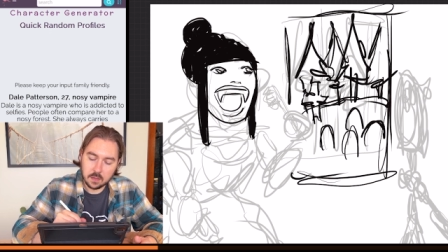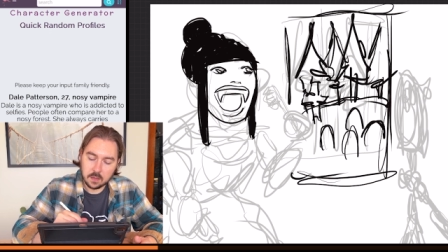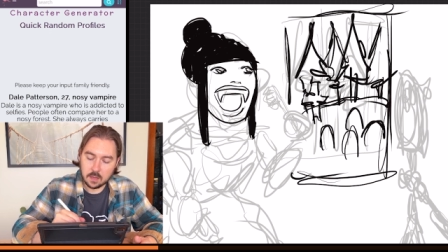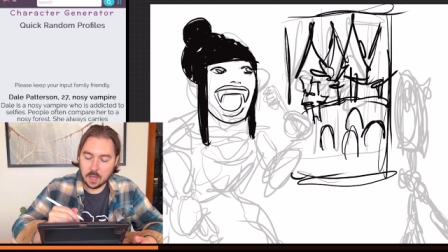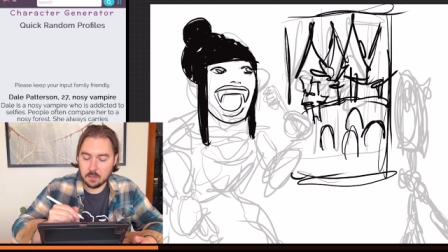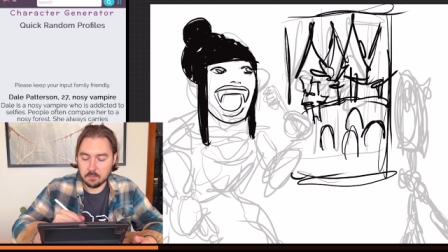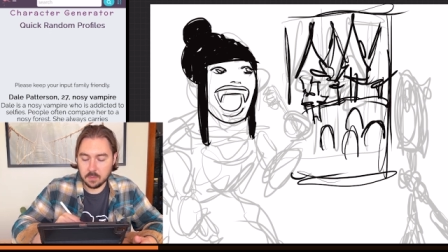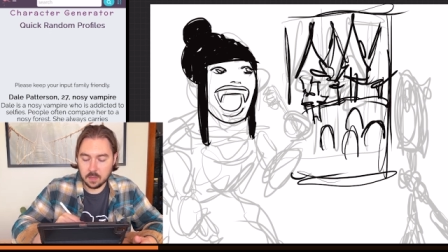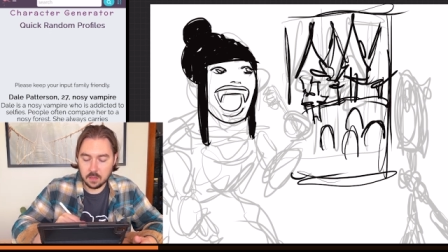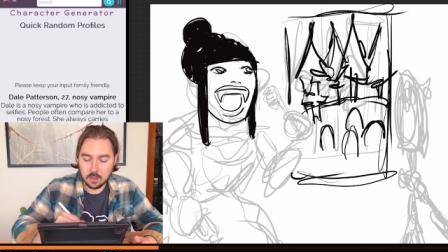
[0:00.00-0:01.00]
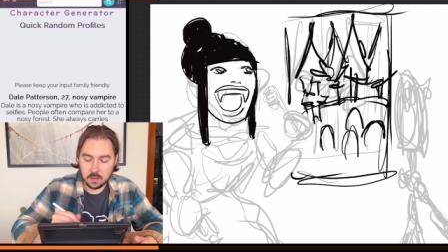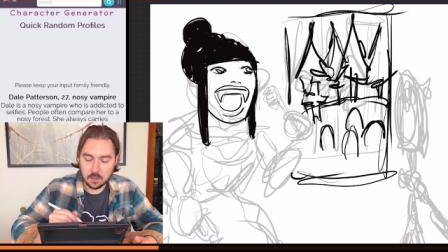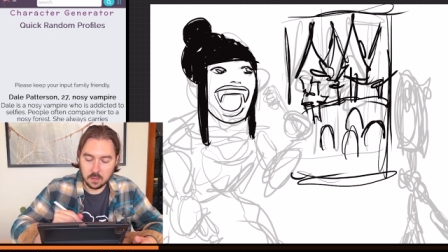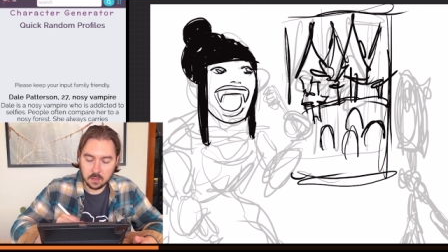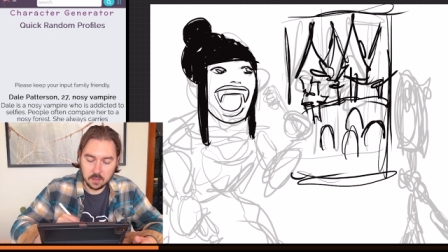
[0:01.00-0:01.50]
top bun
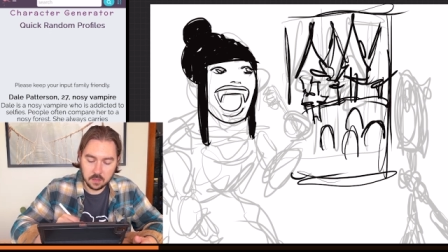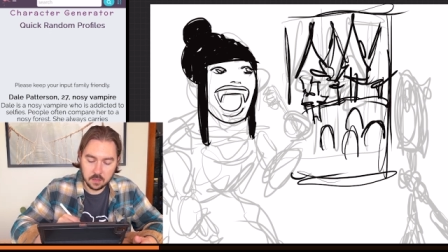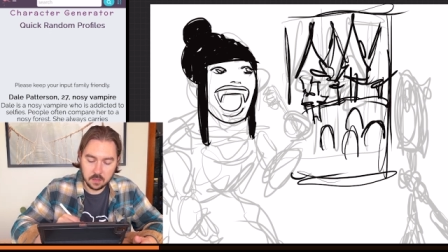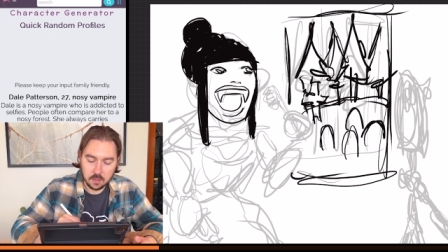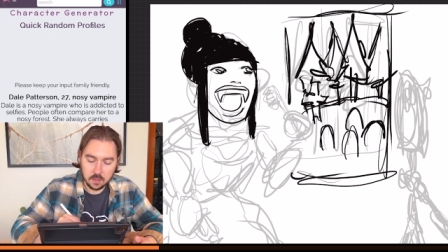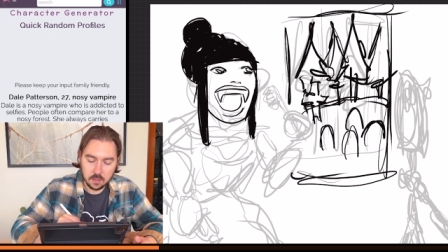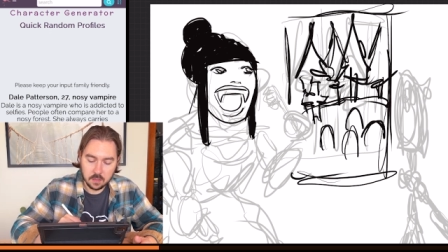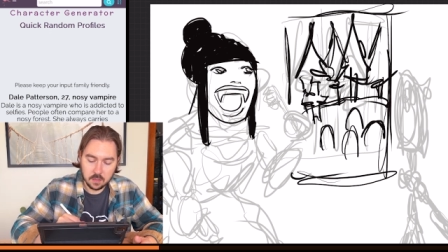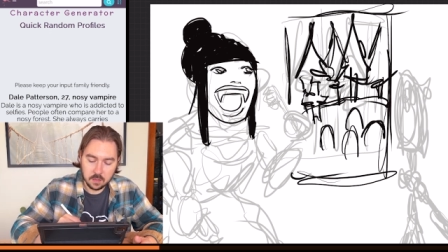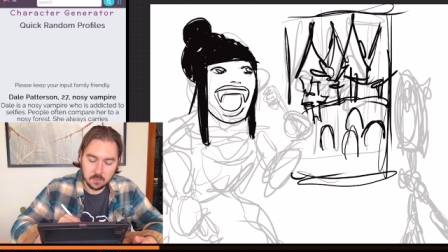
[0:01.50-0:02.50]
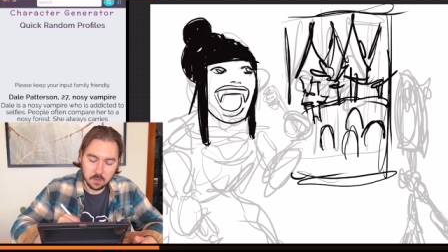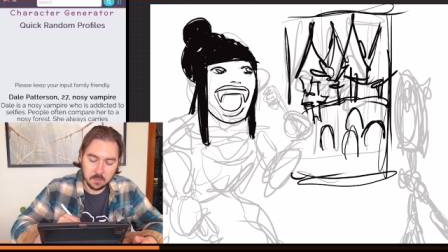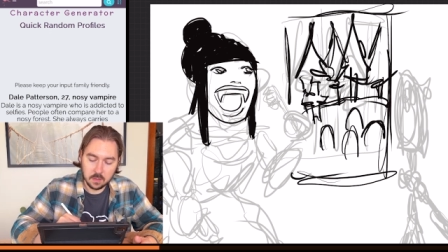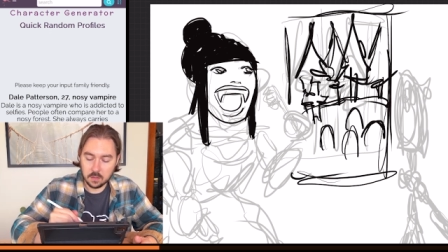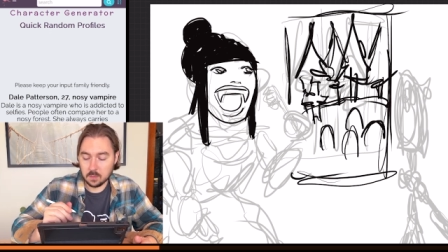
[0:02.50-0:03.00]
thing. Maybe
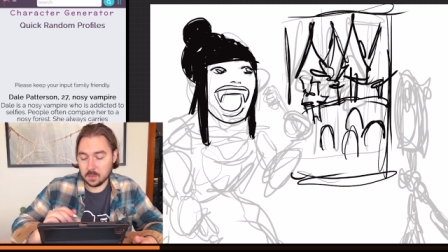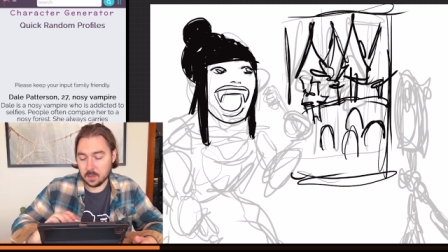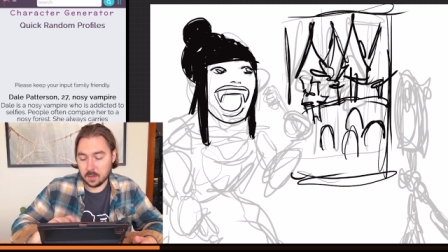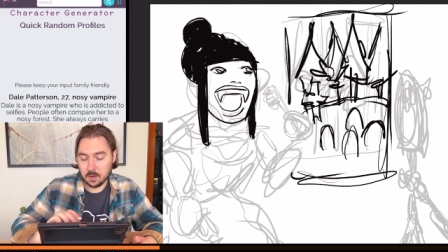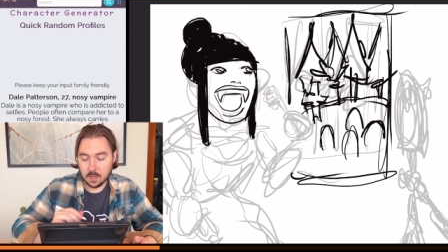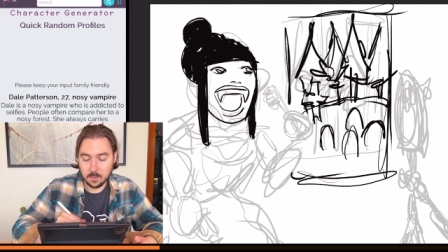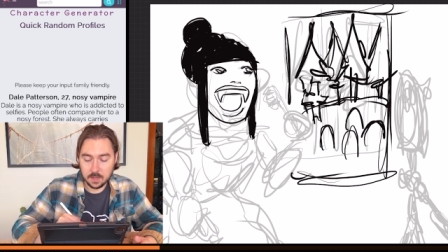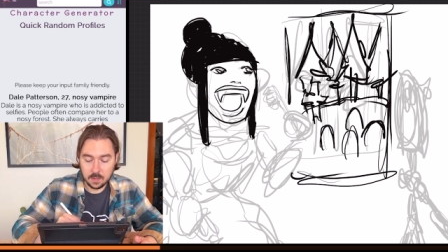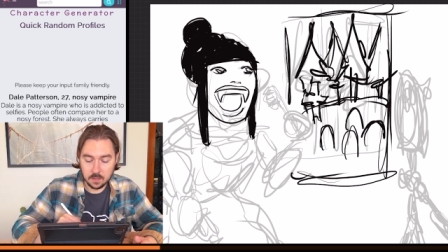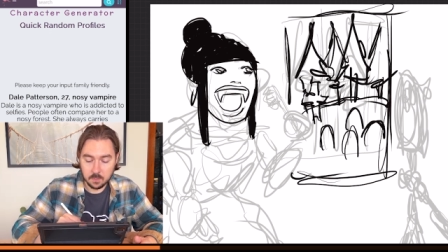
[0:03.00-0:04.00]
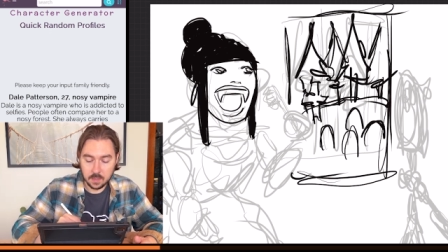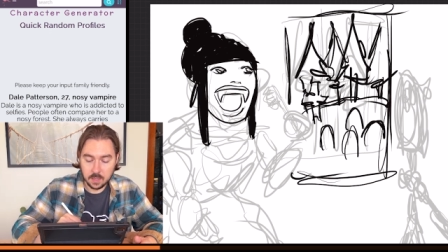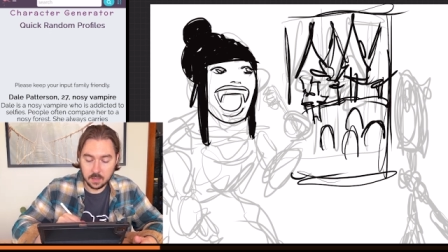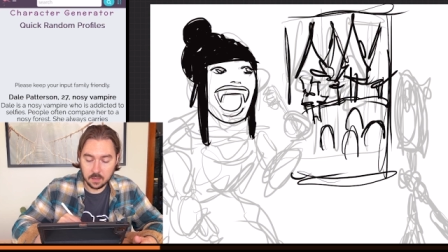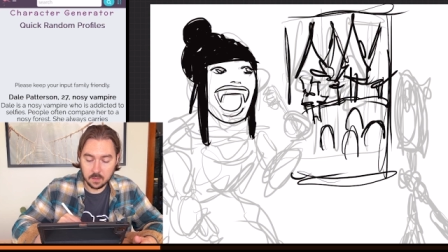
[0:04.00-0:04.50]
a little bit of hair coming down the back.